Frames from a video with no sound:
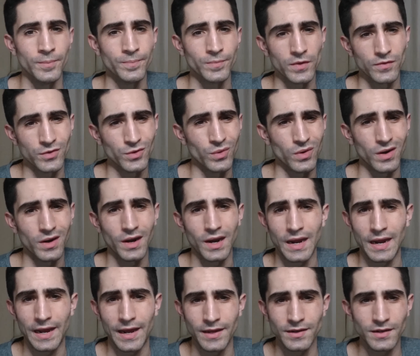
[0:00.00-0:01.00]
If you wear a
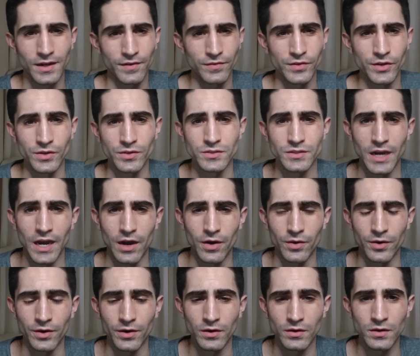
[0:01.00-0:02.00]
hat after you
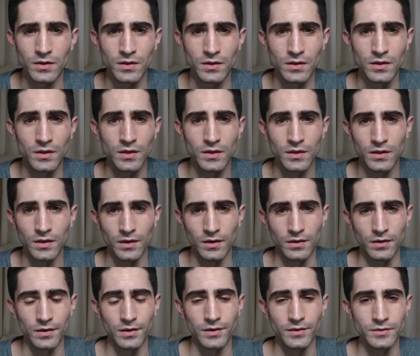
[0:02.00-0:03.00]
shower
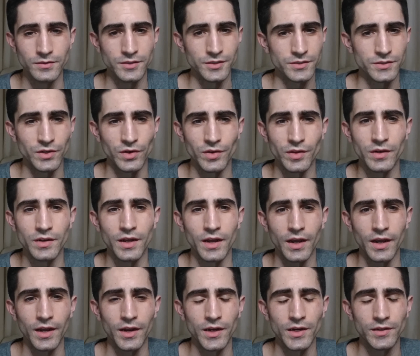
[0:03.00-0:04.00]
or just during the
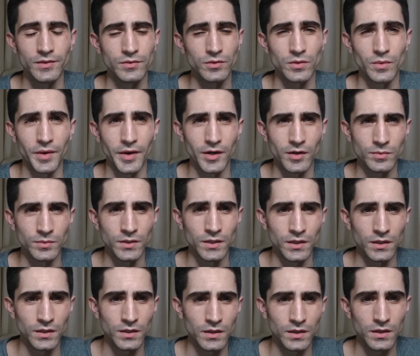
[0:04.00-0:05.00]
day
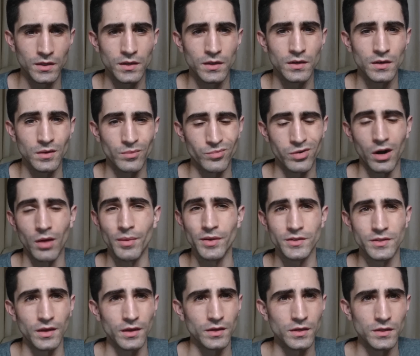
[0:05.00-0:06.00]
randomly, probably
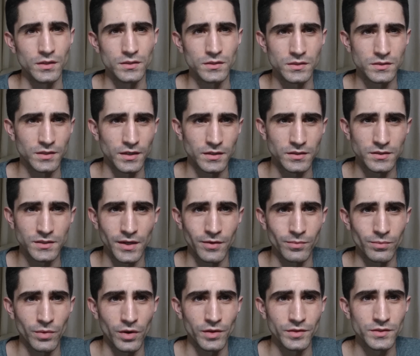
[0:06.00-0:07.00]
take you 6 to 7
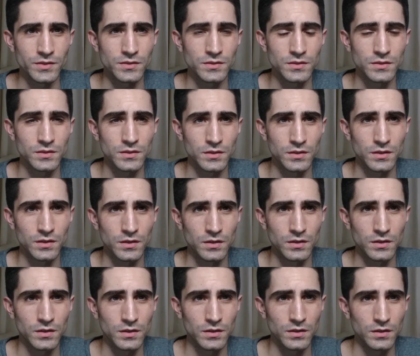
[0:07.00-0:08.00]
months.
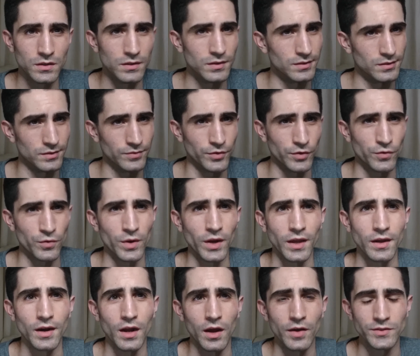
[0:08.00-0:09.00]
If you're
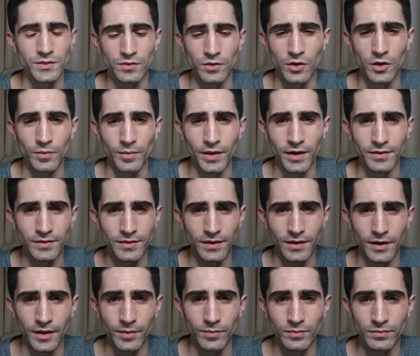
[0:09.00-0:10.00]
freaking out, it's a long amount of
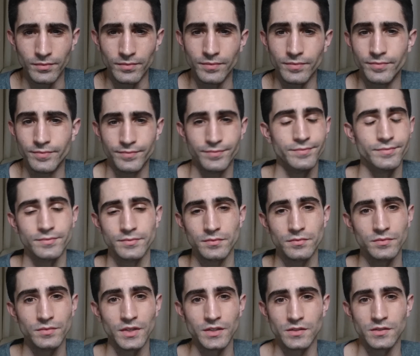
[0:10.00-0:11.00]
time.
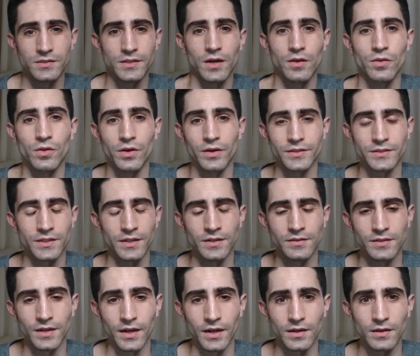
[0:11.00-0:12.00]
That's just how long it's going
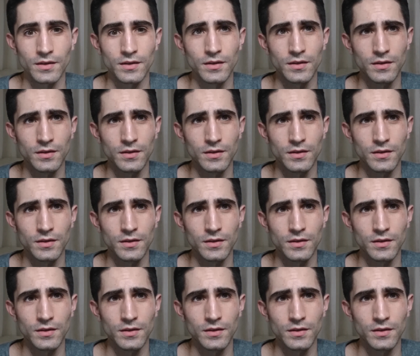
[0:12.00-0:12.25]
to take.